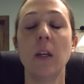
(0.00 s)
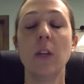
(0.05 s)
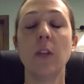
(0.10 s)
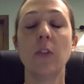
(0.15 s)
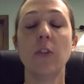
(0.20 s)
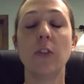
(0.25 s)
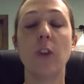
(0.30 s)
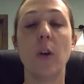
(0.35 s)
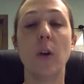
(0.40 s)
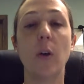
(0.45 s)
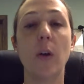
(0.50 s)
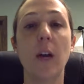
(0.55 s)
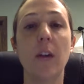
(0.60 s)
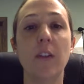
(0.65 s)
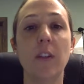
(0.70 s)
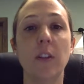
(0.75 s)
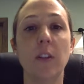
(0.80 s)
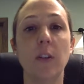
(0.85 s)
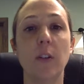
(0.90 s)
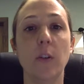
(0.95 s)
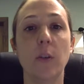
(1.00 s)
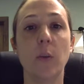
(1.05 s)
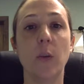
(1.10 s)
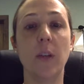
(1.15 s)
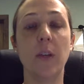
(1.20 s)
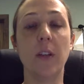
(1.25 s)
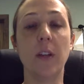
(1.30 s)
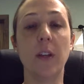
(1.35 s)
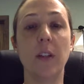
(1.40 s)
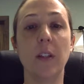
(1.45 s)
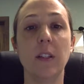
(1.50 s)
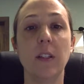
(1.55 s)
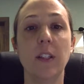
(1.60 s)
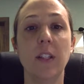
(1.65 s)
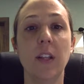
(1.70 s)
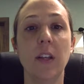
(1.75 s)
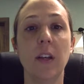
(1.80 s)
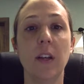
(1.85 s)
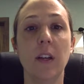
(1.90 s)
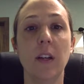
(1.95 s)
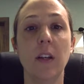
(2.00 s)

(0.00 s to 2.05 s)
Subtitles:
So you have to learn what the t,